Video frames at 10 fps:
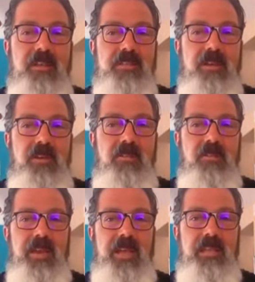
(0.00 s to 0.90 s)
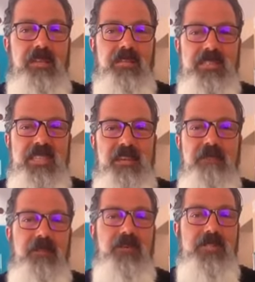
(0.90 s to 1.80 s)
So when I, you can see
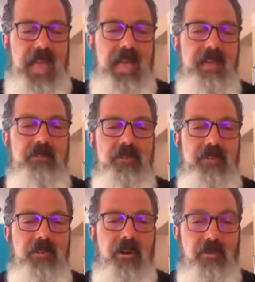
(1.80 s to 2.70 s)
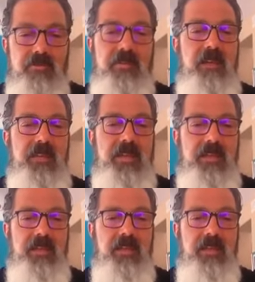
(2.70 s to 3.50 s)
it firsthand with your own family,